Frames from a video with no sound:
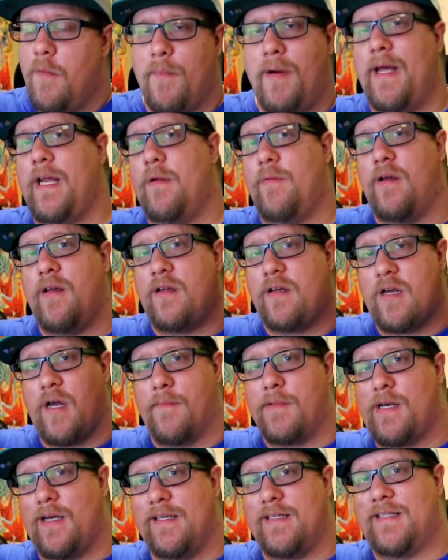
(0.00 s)
But anyway,
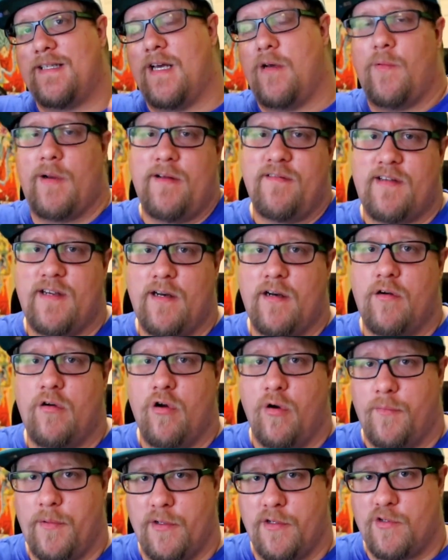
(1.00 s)
Kamikaze Soundwaves here.
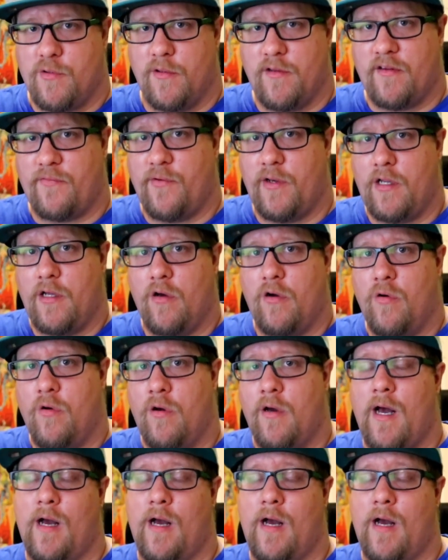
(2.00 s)
Hope you enjoyed this video.